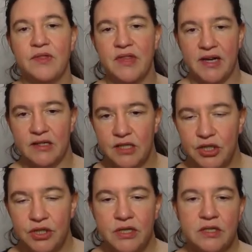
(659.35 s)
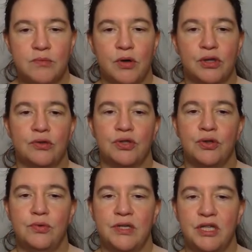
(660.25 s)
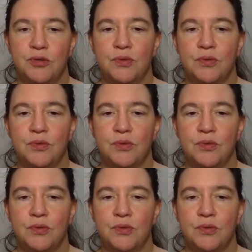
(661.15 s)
that addition is modulo 2 in each